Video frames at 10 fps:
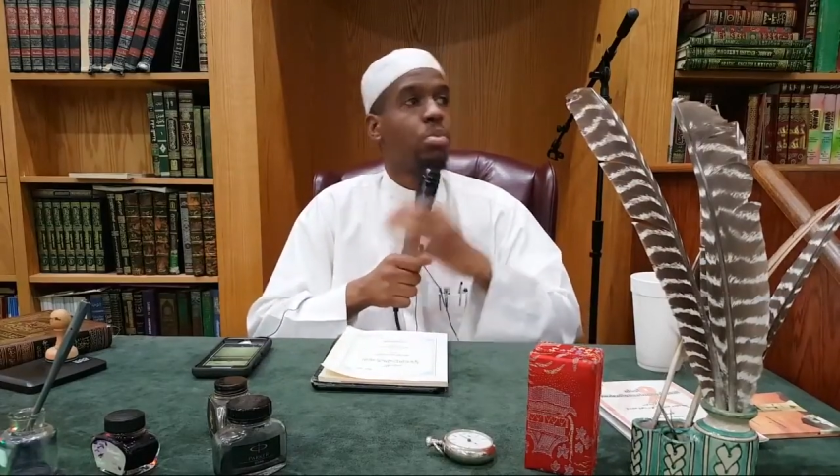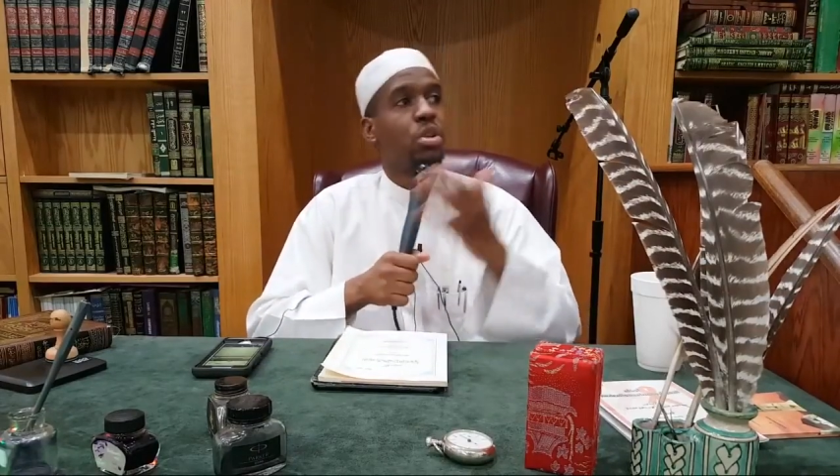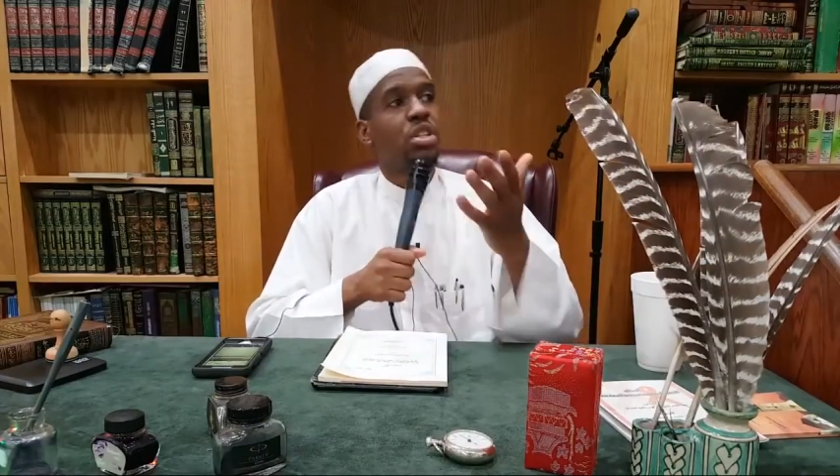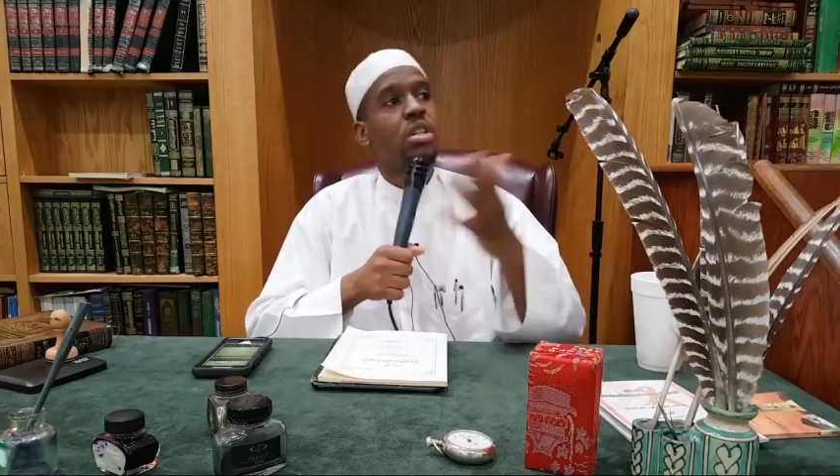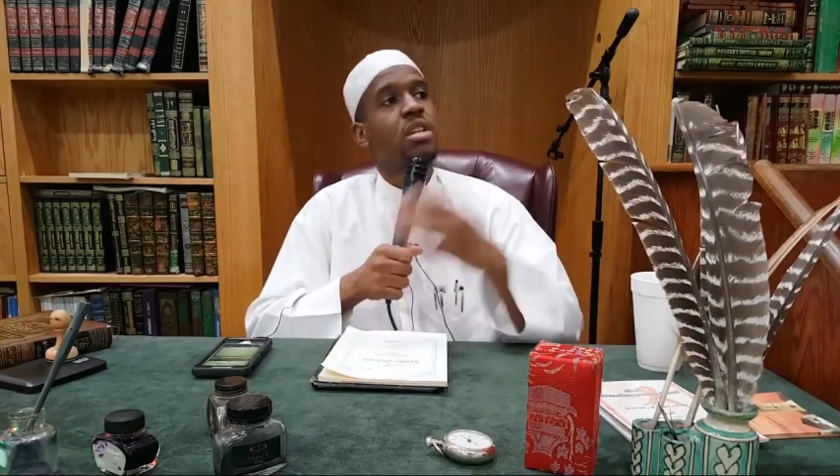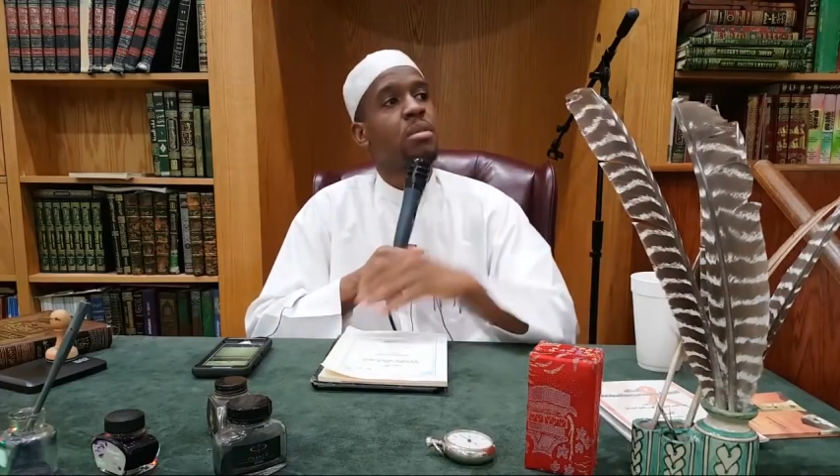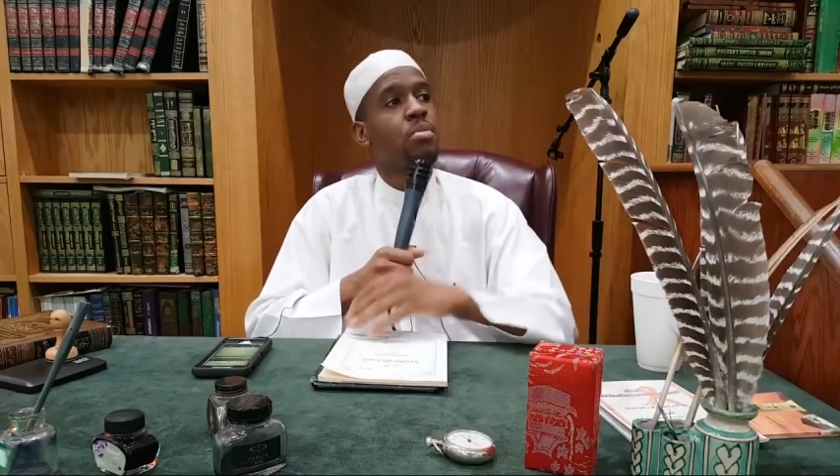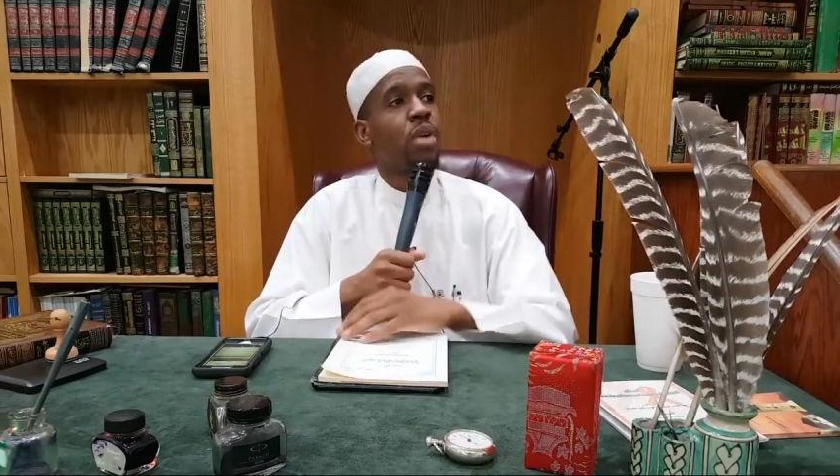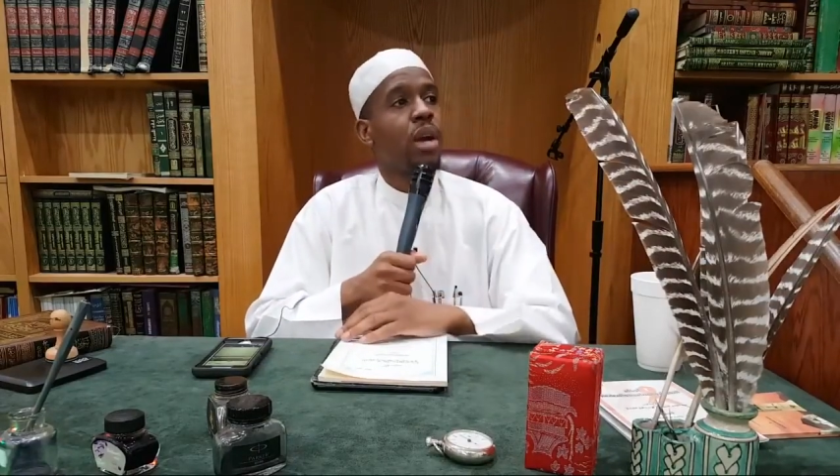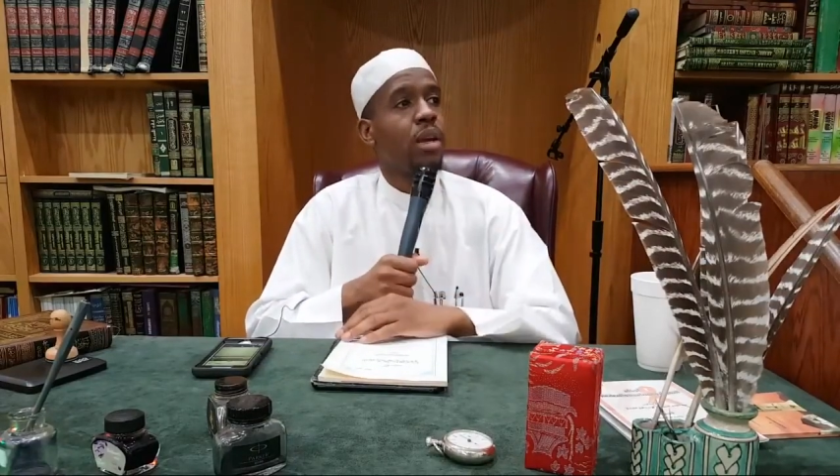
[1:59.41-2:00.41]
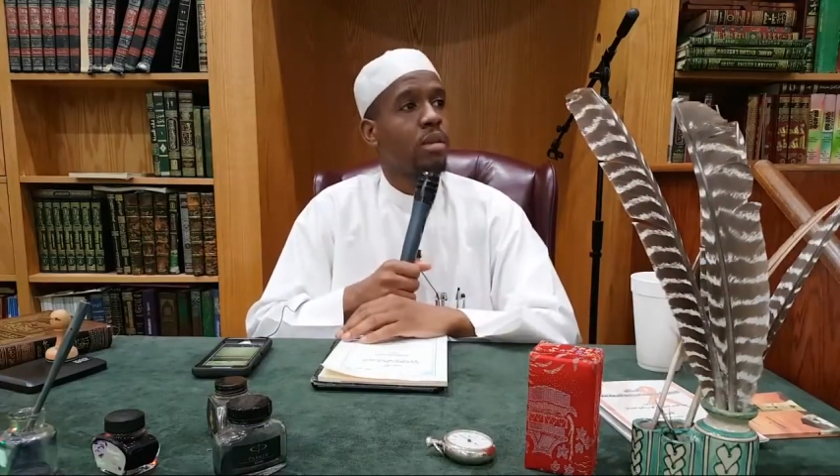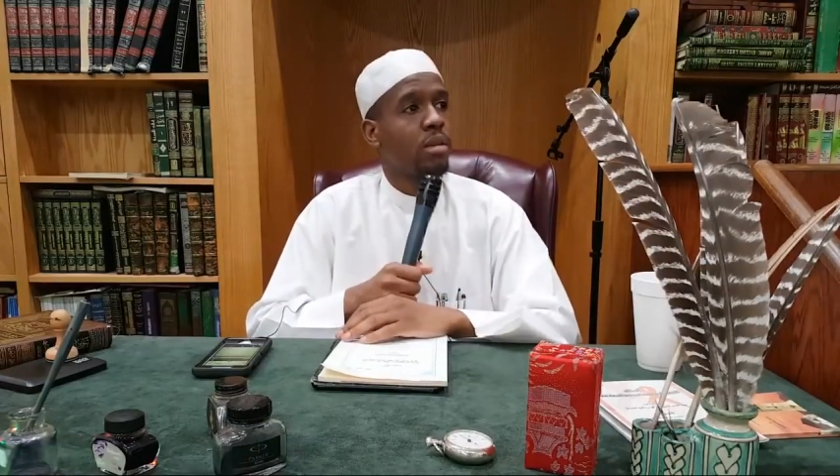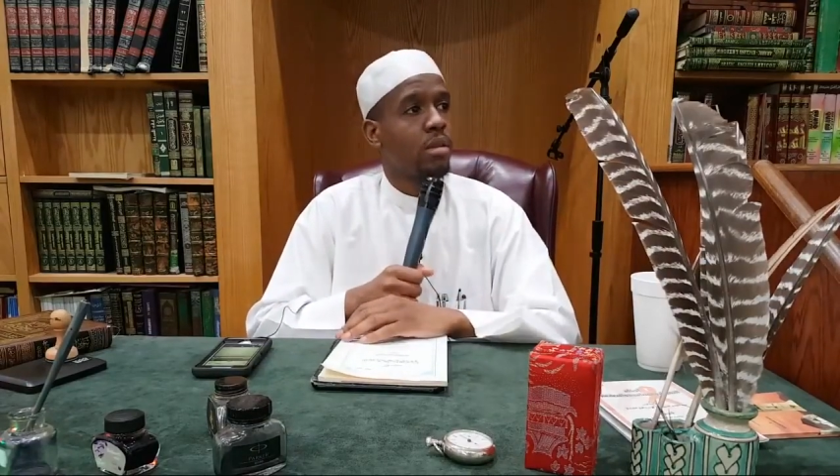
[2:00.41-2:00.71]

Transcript: butcher doesn't pray.